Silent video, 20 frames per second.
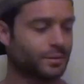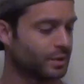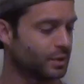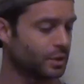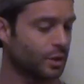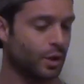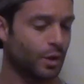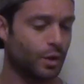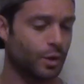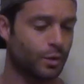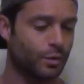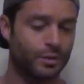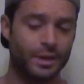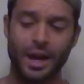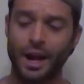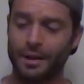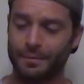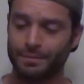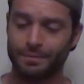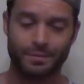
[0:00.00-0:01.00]
So
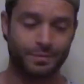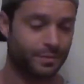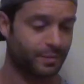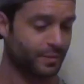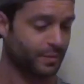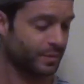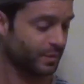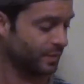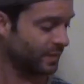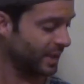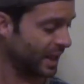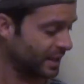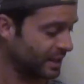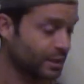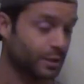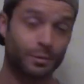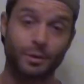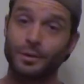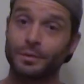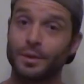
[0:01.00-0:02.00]
yeah,
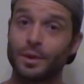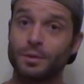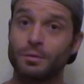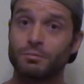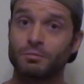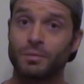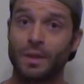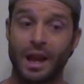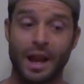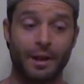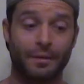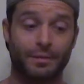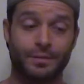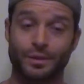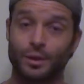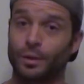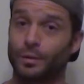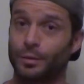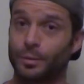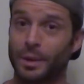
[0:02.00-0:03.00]
that's the review. And
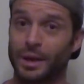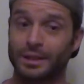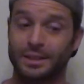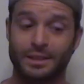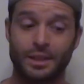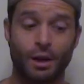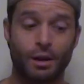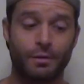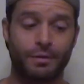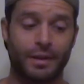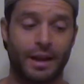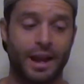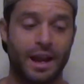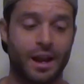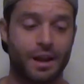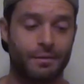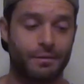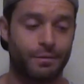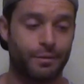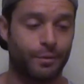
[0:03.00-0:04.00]
so for myself
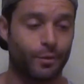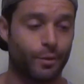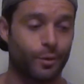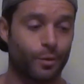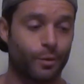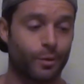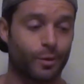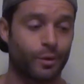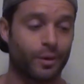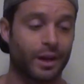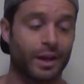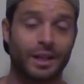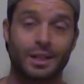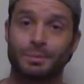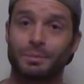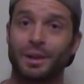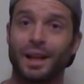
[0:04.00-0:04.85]
and for Guinness